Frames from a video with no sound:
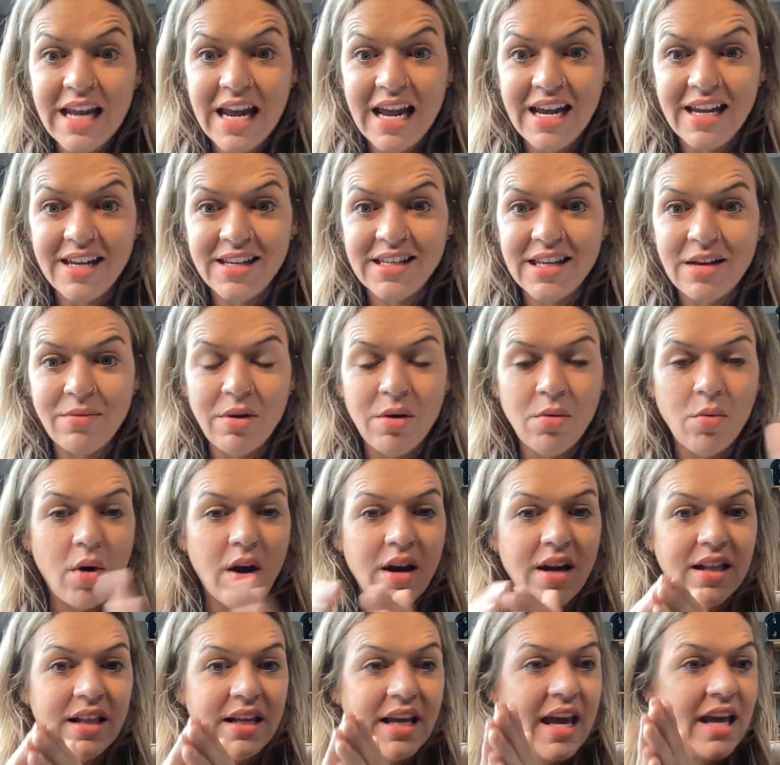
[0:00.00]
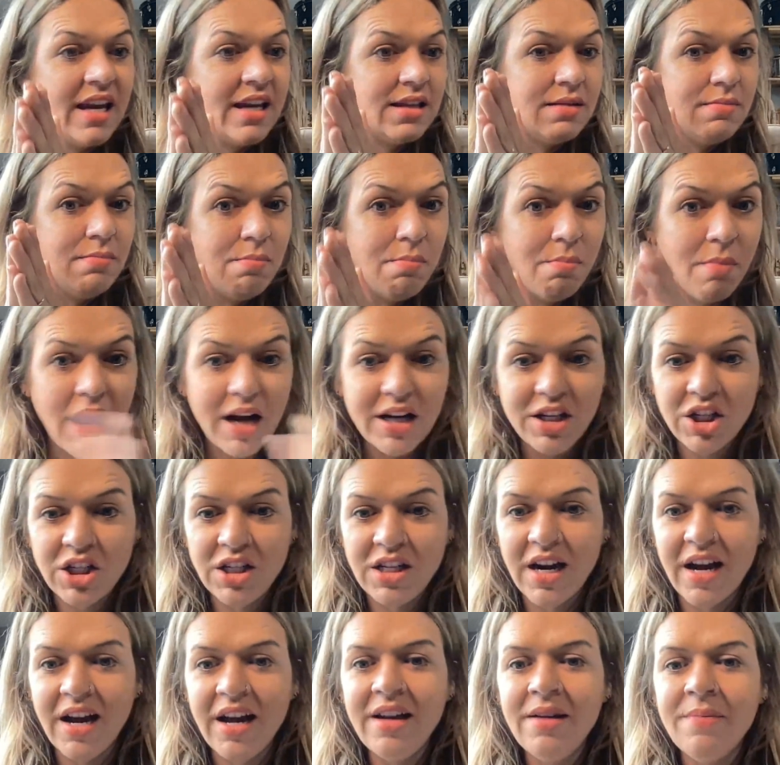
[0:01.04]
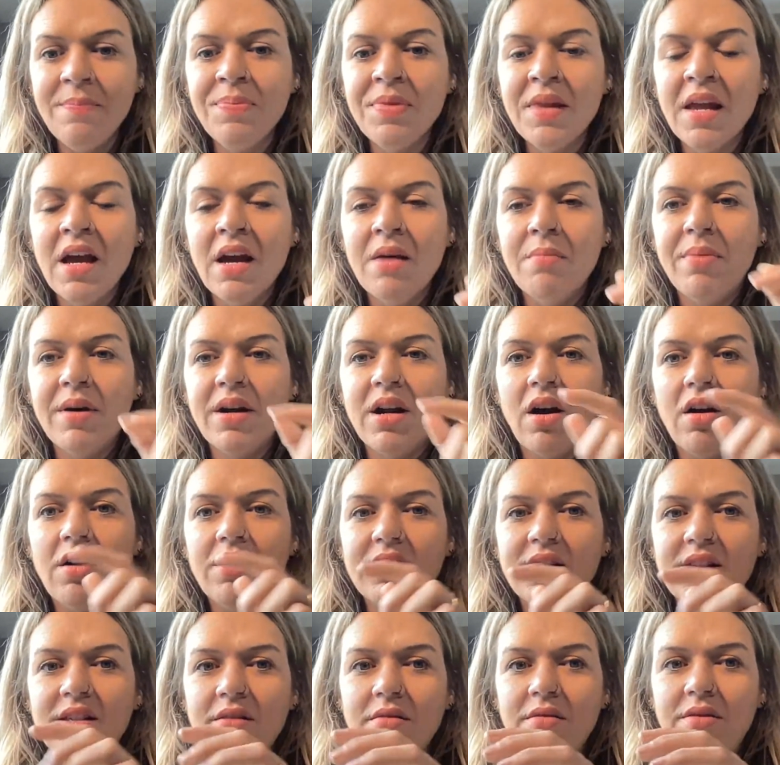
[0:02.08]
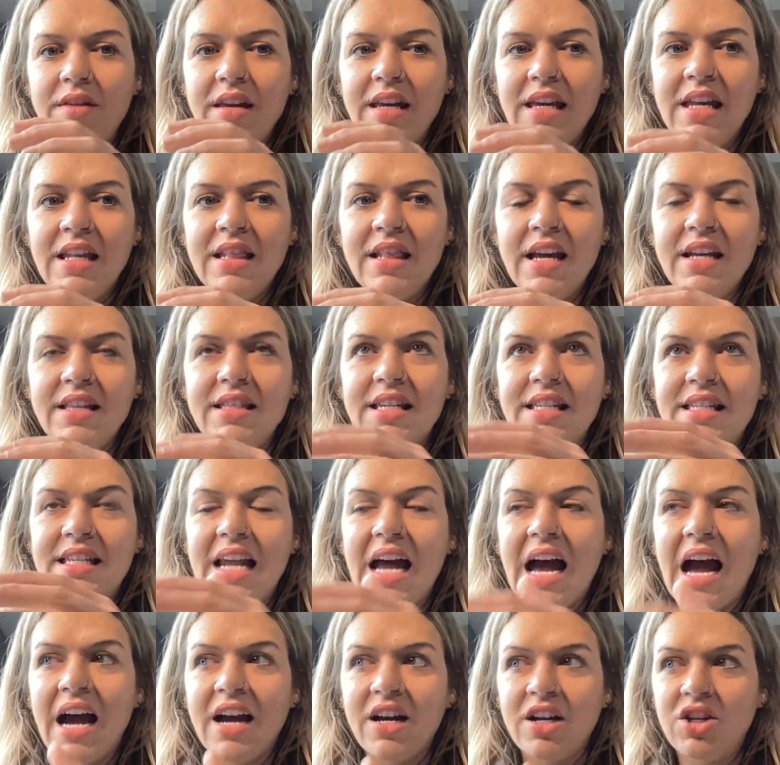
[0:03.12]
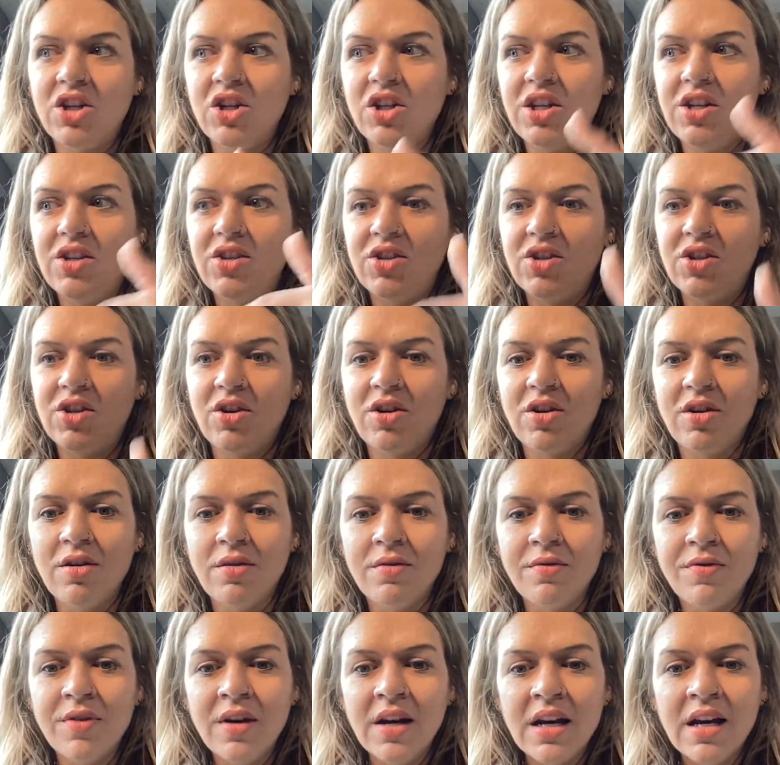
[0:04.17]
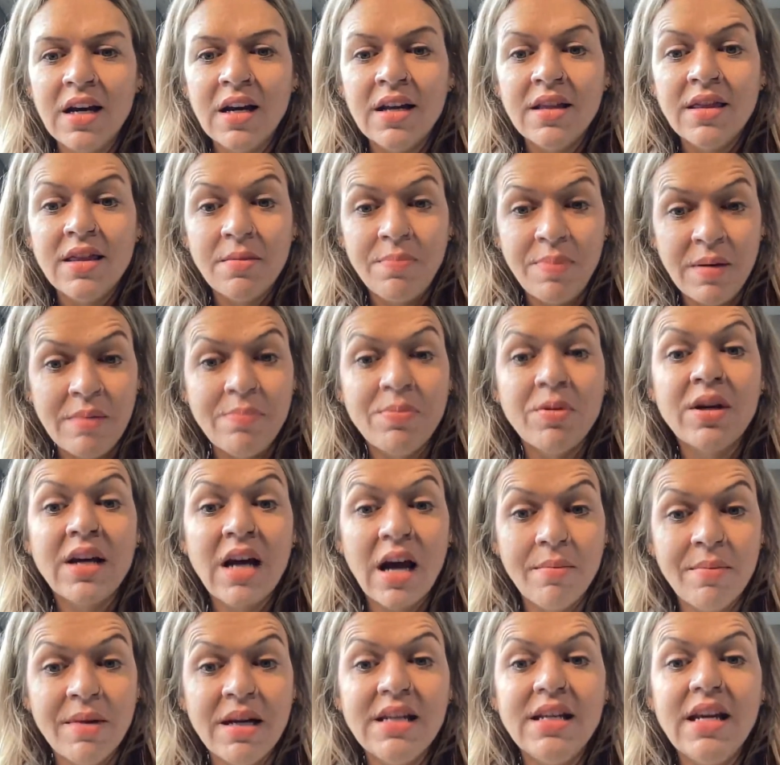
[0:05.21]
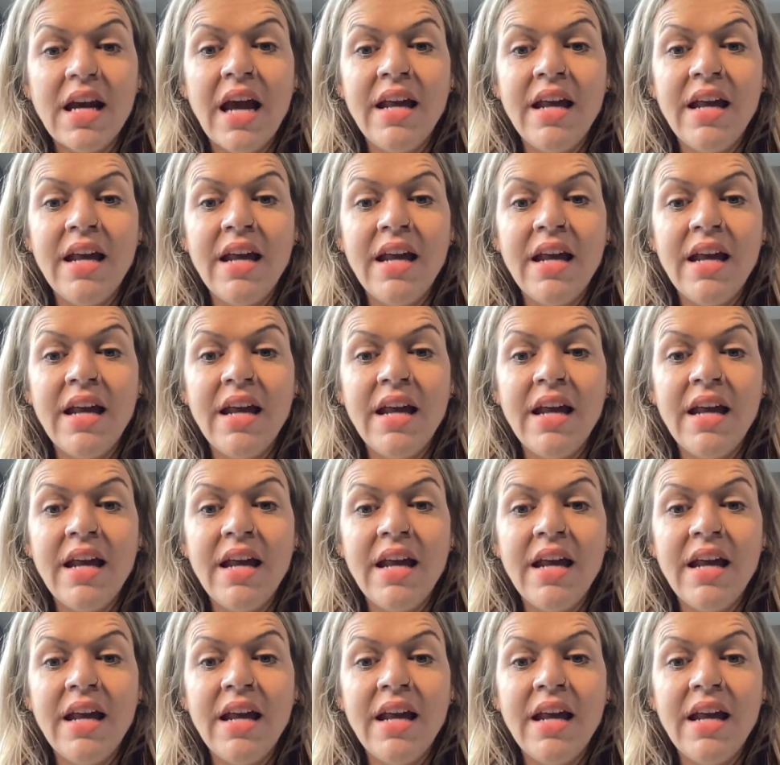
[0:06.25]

days and we want to get as much done, but also thinking like, does it actually serve the people coming?